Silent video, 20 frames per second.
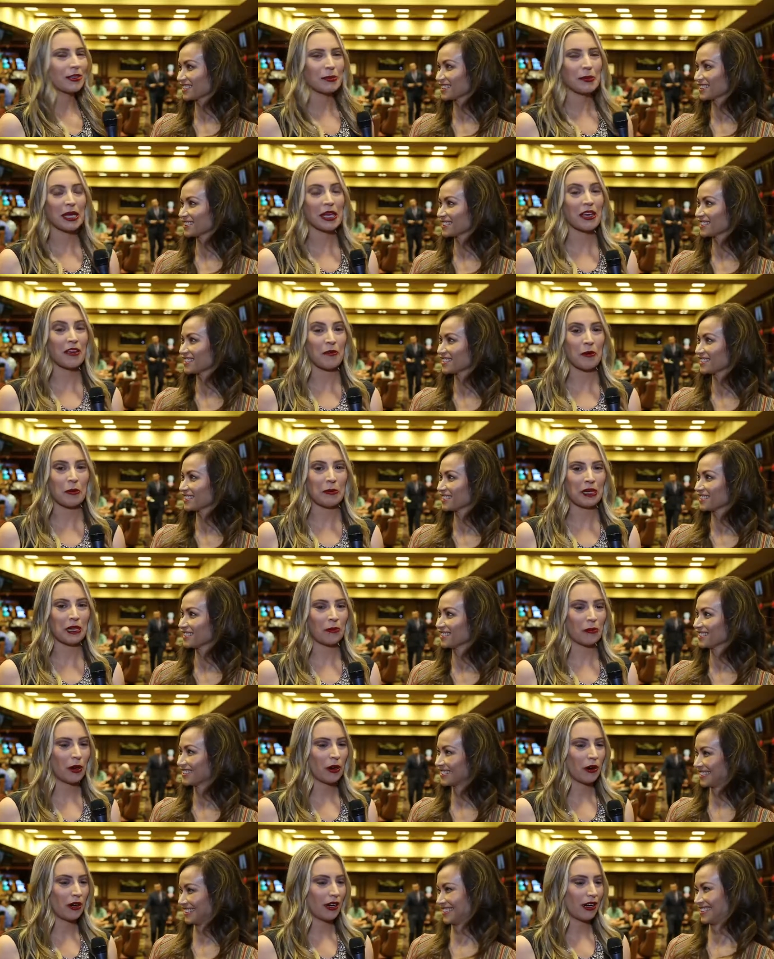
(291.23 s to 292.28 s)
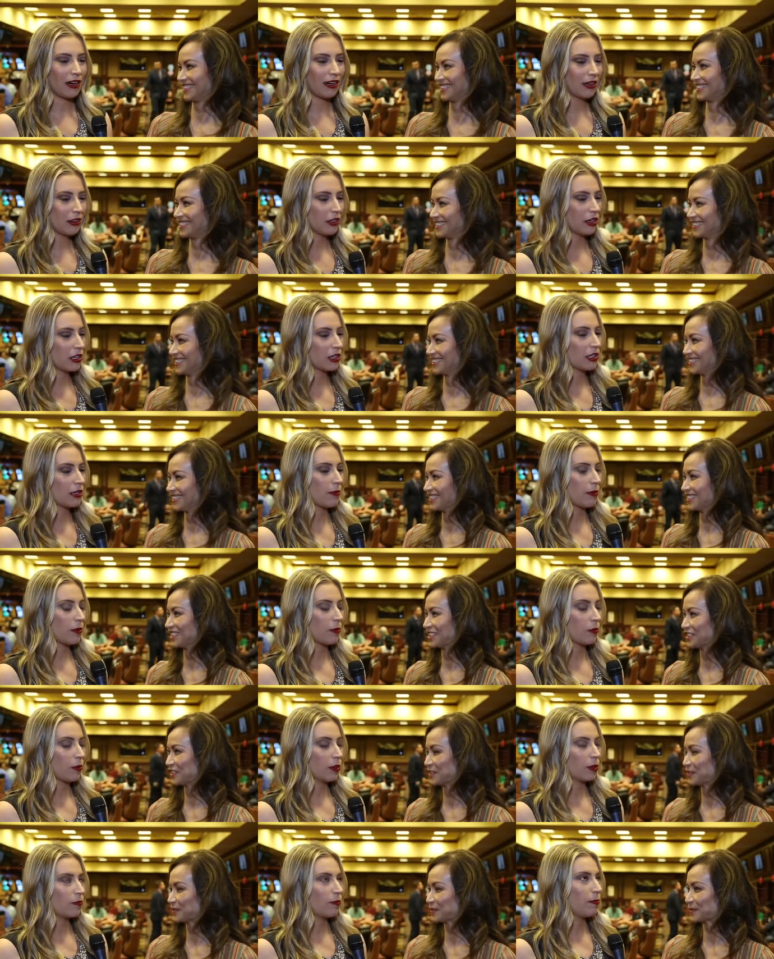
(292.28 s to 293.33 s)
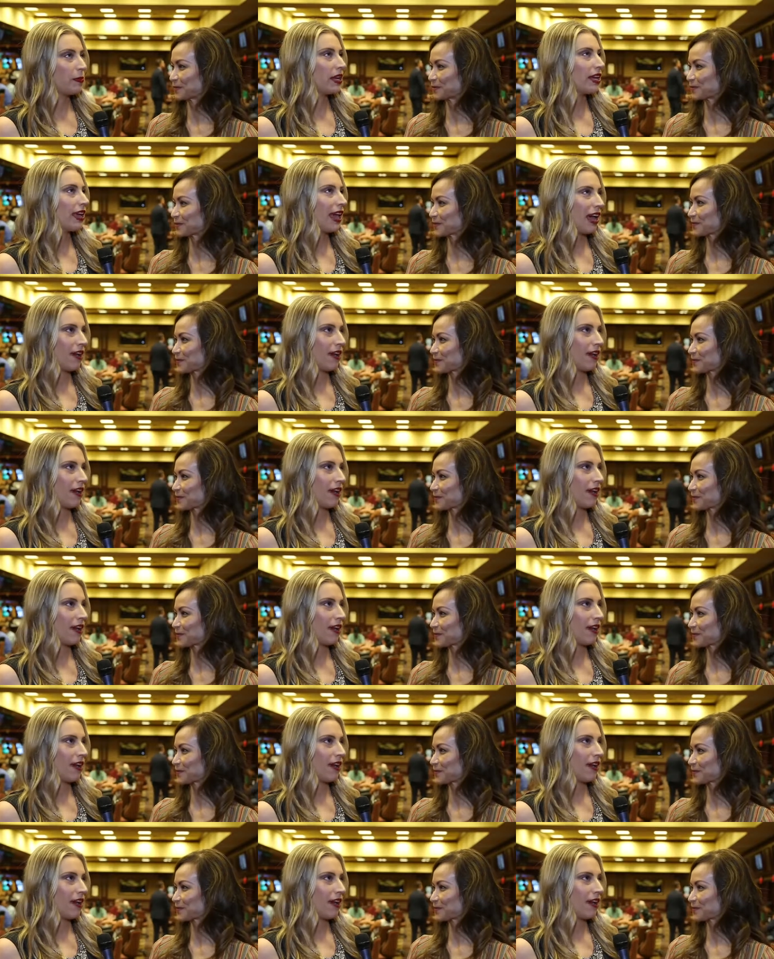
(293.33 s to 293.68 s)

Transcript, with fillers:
Speaker 1: Speaking of women in poker, there are some big